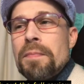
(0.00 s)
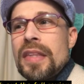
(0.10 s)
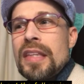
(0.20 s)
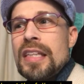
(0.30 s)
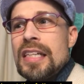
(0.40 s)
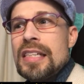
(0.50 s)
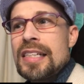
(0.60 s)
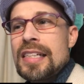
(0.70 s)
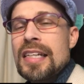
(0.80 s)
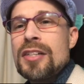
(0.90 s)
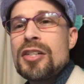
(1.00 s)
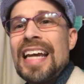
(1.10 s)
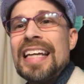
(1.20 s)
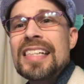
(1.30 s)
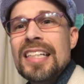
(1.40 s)
the 6-inch
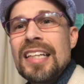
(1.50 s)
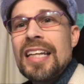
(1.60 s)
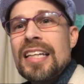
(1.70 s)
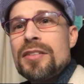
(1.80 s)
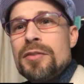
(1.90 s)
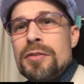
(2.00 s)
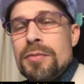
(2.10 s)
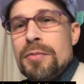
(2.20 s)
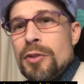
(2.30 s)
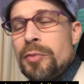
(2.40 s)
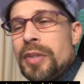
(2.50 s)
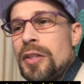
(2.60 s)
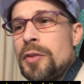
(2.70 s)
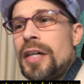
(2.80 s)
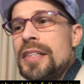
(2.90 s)
insulated tubing
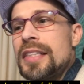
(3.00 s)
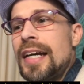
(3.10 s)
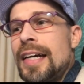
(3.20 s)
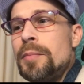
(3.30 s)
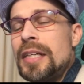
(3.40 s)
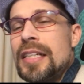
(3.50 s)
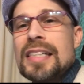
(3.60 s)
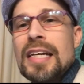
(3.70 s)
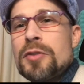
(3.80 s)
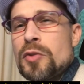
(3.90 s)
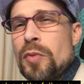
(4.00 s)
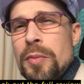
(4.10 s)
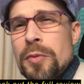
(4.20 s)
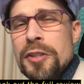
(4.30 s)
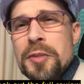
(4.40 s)
to go outside because that was way
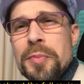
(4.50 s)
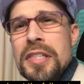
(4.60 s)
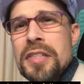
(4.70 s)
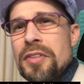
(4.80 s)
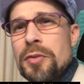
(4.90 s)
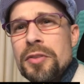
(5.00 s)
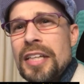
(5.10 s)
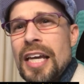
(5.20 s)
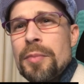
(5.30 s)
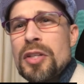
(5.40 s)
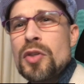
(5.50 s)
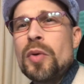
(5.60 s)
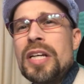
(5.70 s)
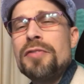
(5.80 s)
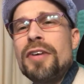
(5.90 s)
more expensive and only came in
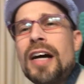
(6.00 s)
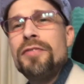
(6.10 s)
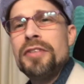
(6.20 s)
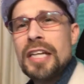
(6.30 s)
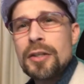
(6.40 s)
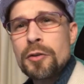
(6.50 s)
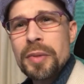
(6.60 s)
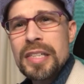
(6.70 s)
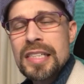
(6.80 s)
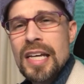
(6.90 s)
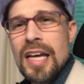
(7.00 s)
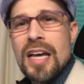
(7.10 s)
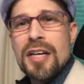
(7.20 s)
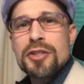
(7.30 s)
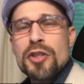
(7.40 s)
25-foot increments.
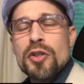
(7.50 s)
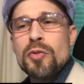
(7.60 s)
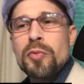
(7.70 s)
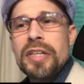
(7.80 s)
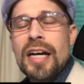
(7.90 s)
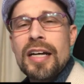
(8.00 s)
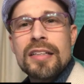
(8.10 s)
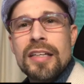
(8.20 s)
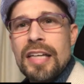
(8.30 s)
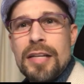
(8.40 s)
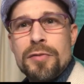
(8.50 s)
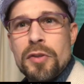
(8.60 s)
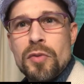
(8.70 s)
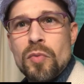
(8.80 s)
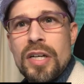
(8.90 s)
So we got an
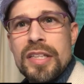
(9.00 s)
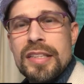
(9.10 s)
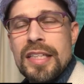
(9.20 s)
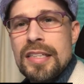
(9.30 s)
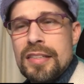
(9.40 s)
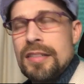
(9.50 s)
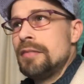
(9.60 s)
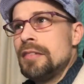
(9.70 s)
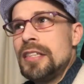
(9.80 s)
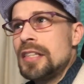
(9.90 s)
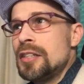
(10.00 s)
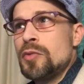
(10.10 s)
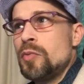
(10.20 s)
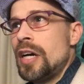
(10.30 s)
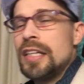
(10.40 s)
8-foot one that's 6
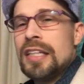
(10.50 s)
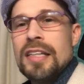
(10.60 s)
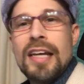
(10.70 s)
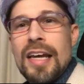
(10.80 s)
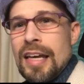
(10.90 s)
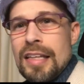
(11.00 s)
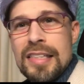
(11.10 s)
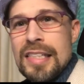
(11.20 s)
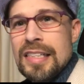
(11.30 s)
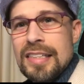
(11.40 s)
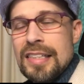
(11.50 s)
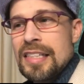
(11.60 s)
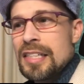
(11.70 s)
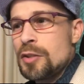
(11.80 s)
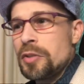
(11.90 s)
inches wide. And since
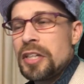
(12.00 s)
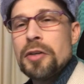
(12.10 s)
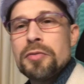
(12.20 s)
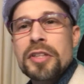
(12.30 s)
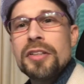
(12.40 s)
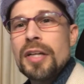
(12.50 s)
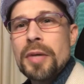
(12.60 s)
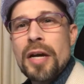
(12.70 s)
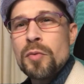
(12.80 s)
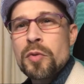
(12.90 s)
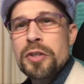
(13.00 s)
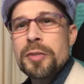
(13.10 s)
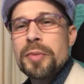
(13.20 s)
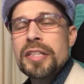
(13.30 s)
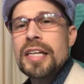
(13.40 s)
this is already overkill, I'm not worried
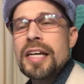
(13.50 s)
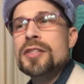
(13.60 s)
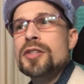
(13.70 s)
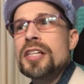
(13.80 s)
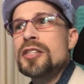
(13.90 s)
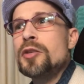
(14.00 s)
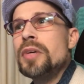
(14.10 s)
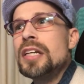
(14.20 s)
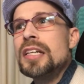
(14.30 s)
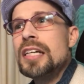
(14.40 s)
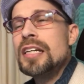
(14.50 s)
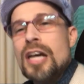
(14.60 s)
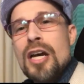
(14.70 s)
about the excess humidity